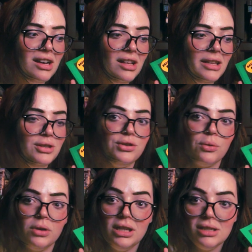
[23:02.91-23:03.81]

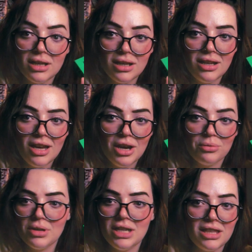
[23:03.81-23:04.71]
enjoyed
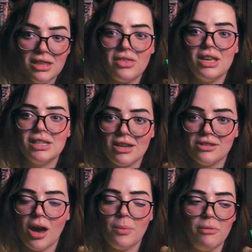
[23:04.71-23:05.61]
reading the things on
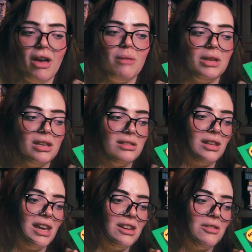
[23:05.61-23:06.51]
top of that, because
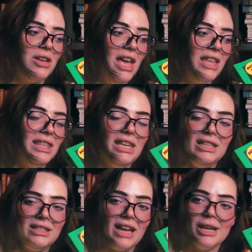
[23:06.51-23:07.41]
you know,
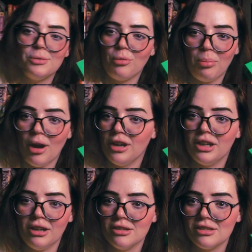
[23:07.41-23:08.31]
these guys were
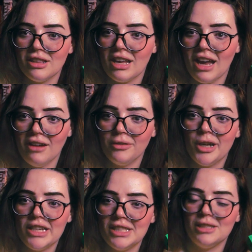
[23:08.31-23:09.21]
partiers and they have
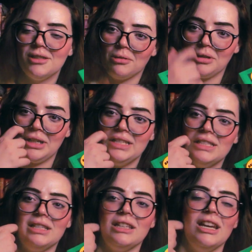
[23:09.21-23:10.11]
crazy
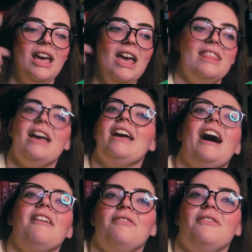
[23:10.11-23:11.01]
stories and they
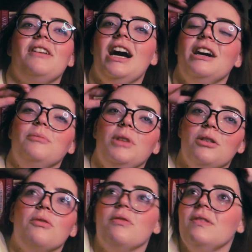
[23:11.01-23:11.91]
have you
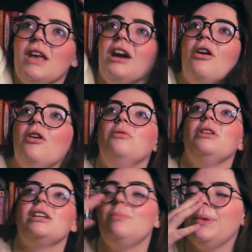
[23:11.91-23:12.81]
know, their own
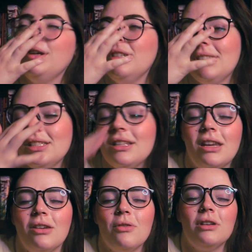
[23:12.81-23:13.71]
experiences. I
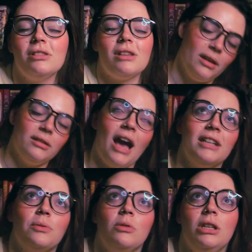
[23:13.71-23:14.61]
know there's
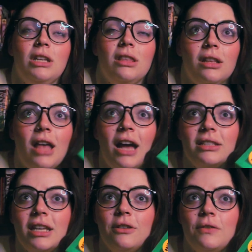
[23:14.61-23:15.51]

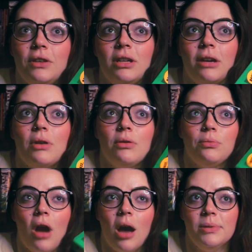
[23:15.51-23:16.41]
last interview that I wrote,
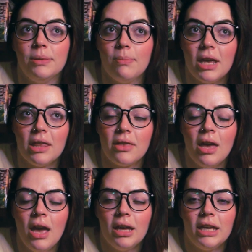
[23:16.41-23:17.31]
Rob Smith,
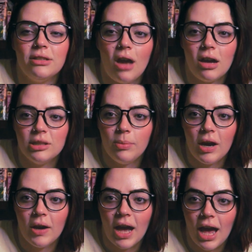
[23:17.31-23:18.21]
he talks
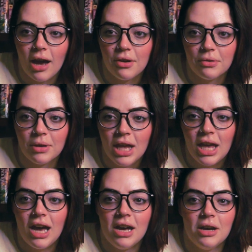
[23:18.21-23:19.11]
about how
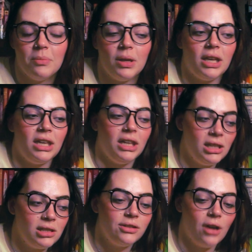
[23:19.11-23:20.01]

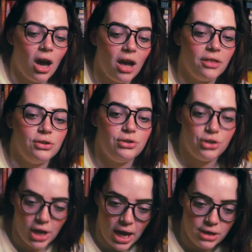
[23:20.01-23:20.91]
he saw the
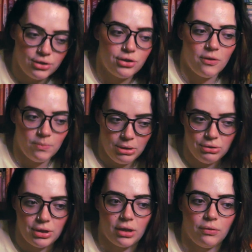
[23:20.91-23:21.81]
change of
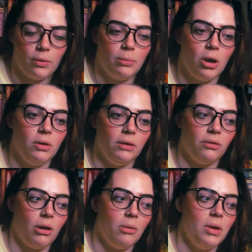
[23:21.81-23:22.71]
music from going
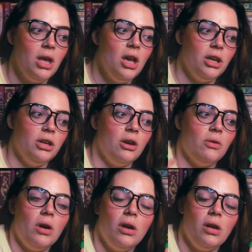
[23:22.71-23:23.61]
from, you
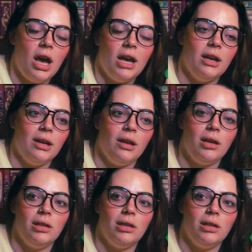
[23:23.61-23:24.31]
know,